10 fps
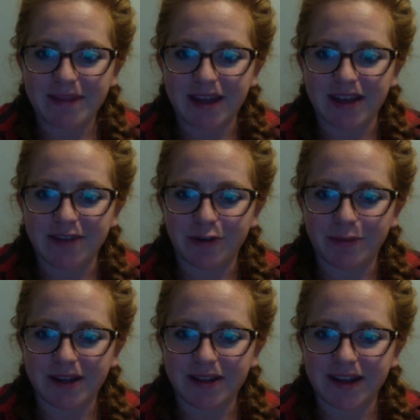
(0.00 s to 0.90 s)
And if you're
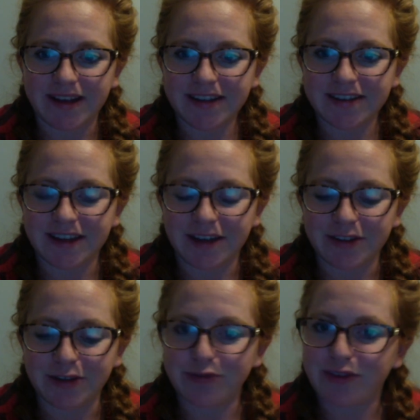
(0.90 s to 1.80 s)
my client, now that
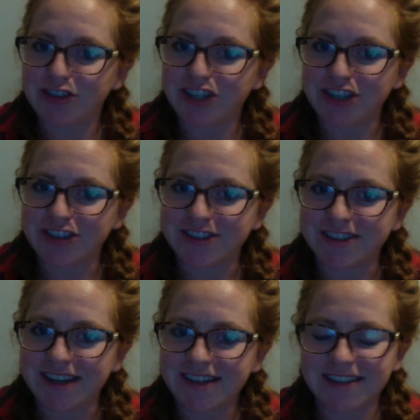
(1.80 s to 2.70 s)
you've changed your
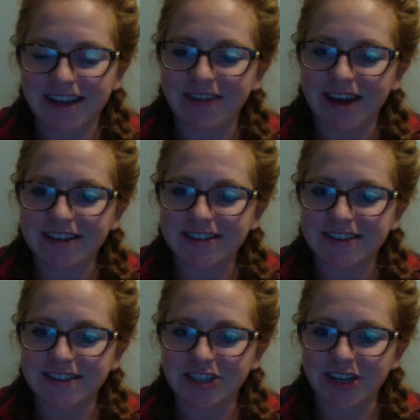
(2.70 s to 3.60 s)
settings, I have access
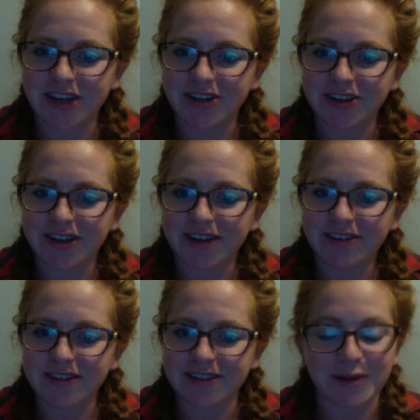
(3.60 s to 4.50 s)
to check on your
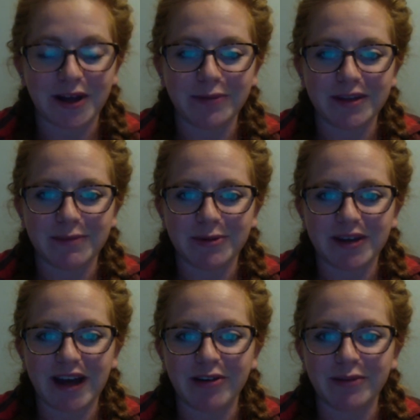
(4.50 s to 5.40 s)
account. This will help keep you
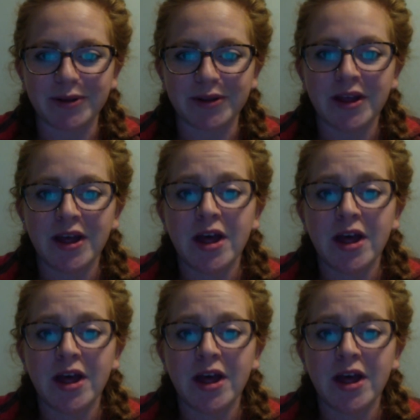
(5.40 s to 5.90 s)
accountable.